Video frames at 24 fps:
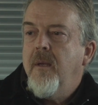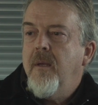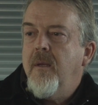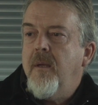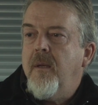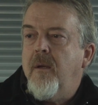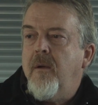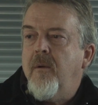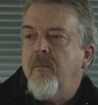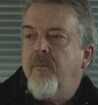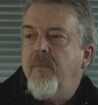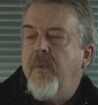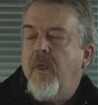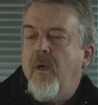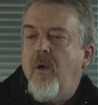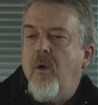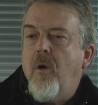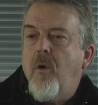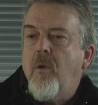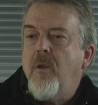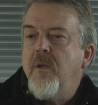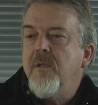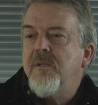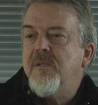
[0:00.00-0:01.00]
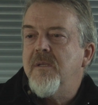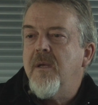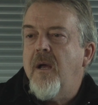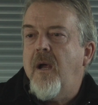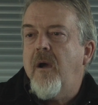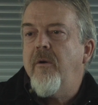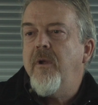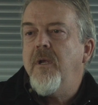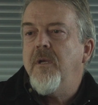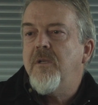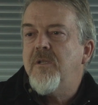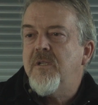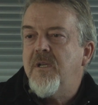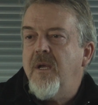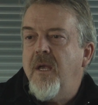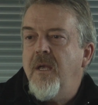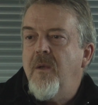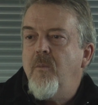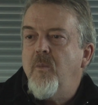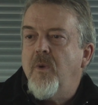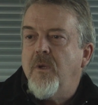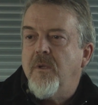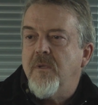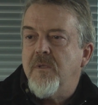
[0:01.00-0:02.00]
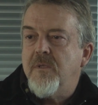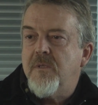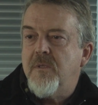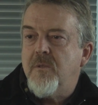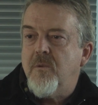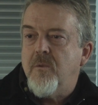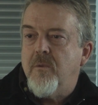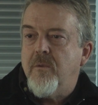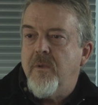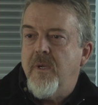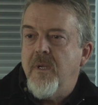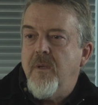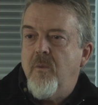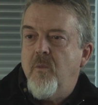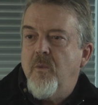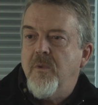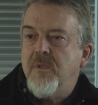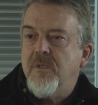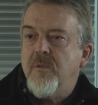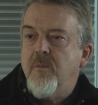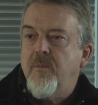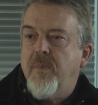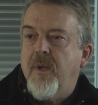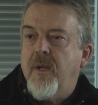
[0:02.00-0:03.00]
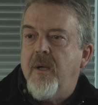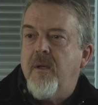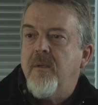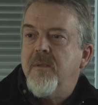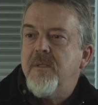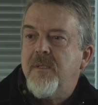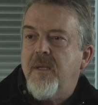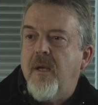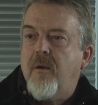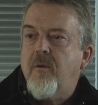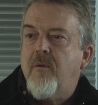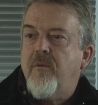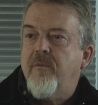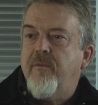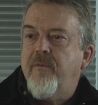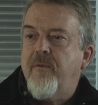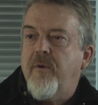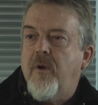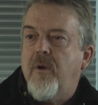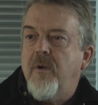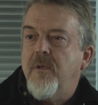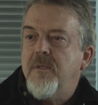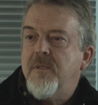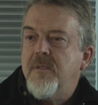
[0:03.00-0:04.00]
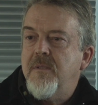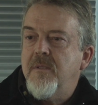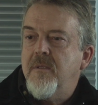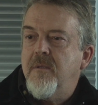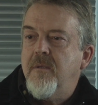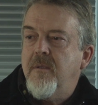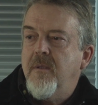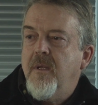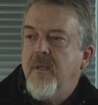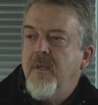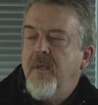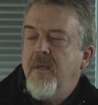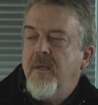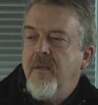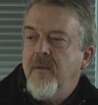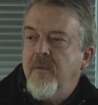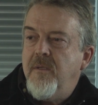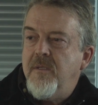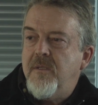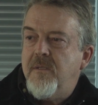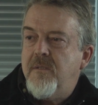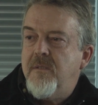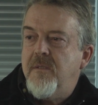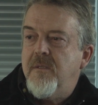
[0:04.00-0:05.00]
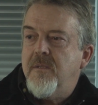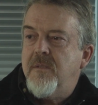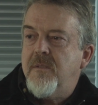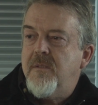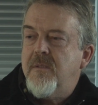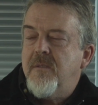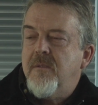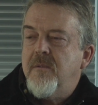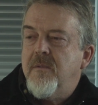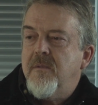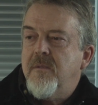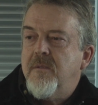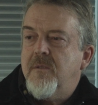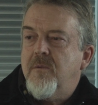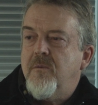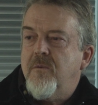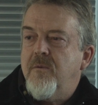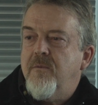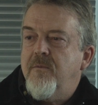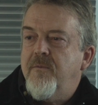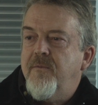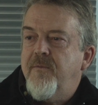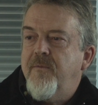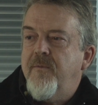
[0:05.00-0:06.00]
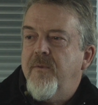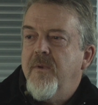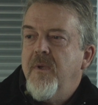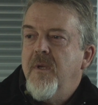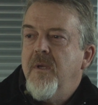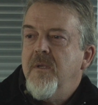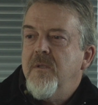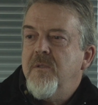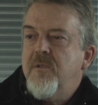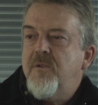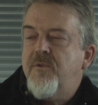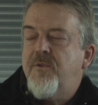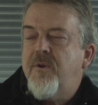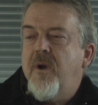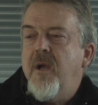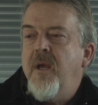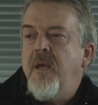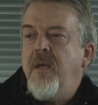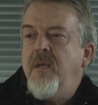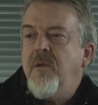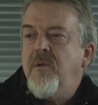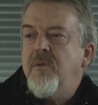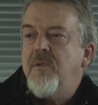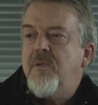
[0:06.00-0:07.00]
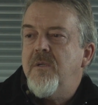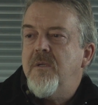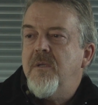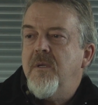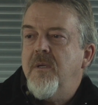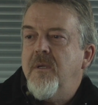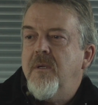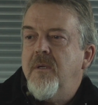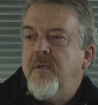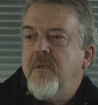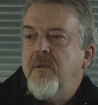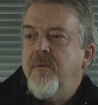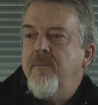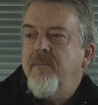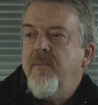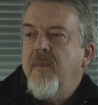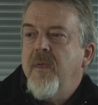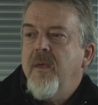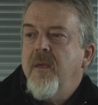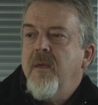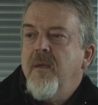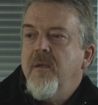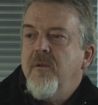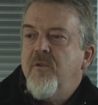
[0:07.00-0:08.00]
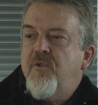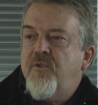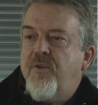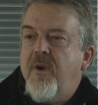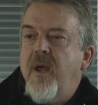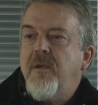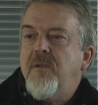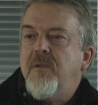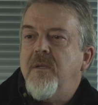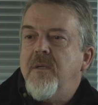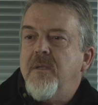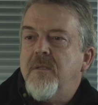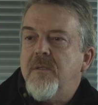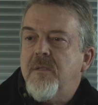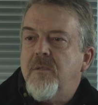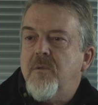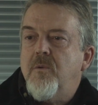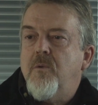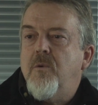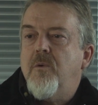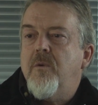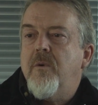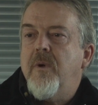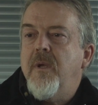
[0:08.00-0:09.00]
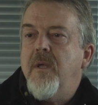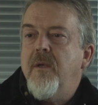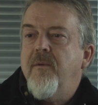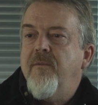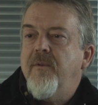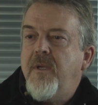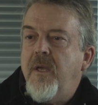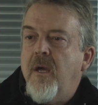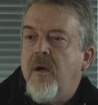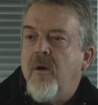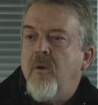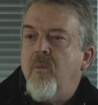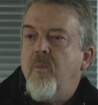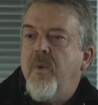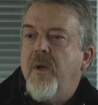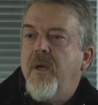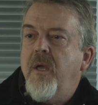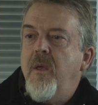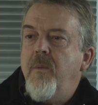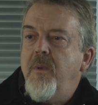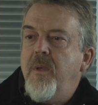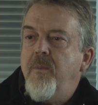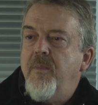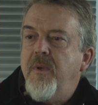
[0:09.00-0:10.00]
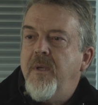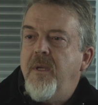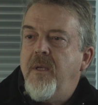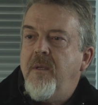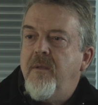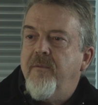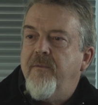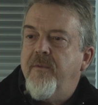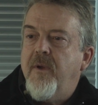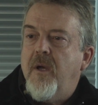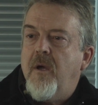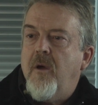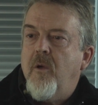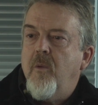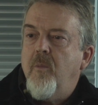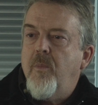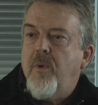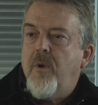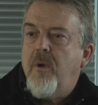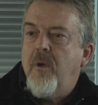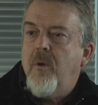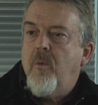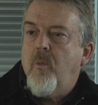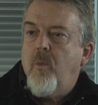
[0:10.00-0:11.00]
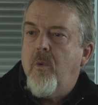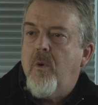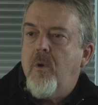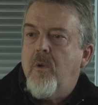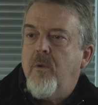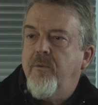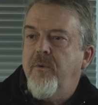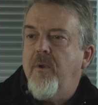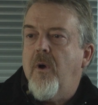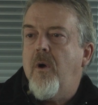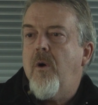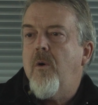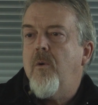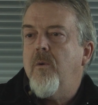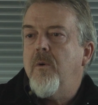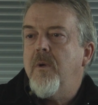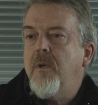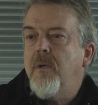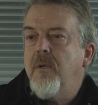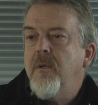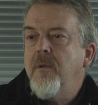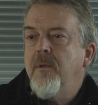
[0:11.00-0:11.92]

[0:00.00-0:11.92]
The whole Azaria Chamberlain story was about sacrifice and this sort of strange, tragic story of a young baby being devoured by a wild dog.